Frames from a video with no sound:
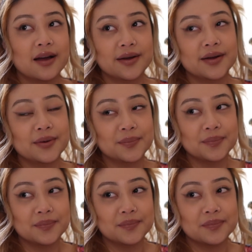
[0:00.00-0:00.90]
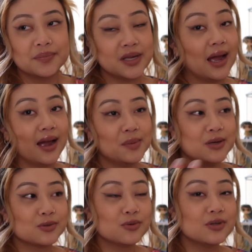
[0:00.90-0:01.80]
Um but yeah, I
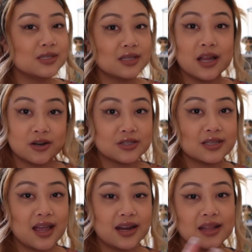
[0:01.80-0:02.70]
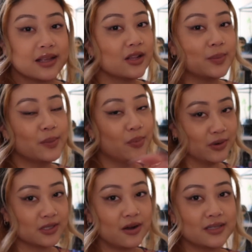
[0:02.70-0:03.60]
mean, it was cool to see the characters again, get like a little bit of
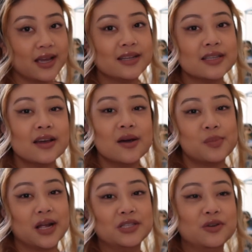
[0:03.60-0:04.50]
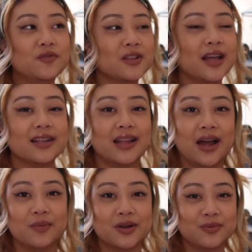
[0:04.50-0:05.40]
bonus content, but I do feel like
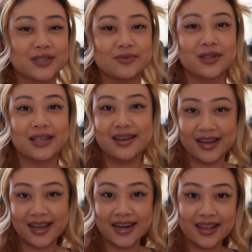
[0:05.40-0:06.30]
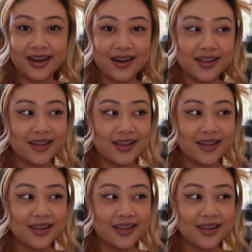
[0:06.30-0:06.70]
that one wasn't really needed.